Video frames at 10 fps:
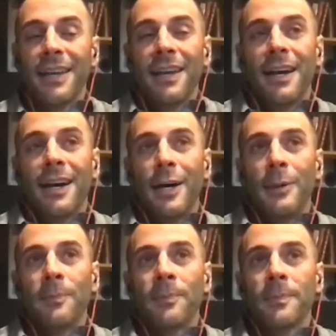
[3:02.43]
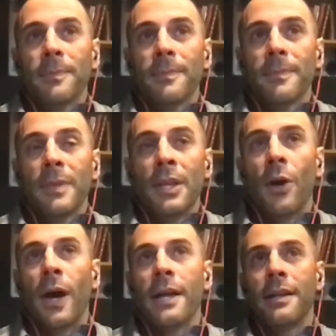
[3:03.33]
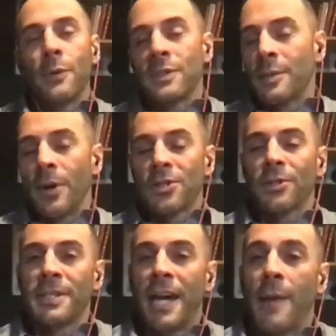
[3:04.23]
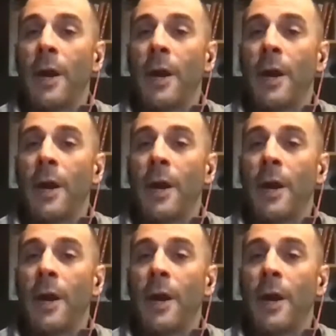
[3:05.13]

Uh, um, you know, I it was an emotional time.